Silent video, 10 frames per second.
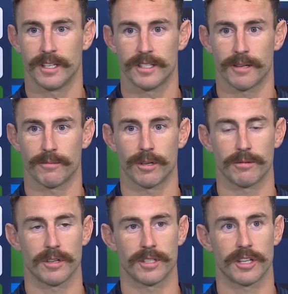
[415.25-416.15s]
sometimes
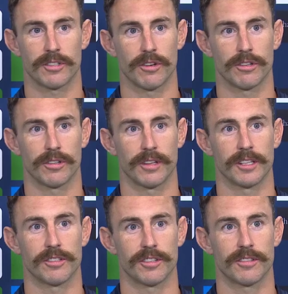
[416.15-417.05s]
those execution
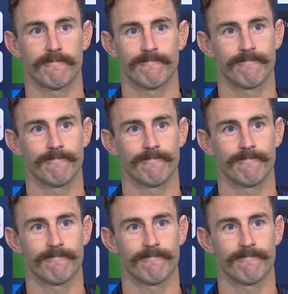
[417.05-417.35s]
things just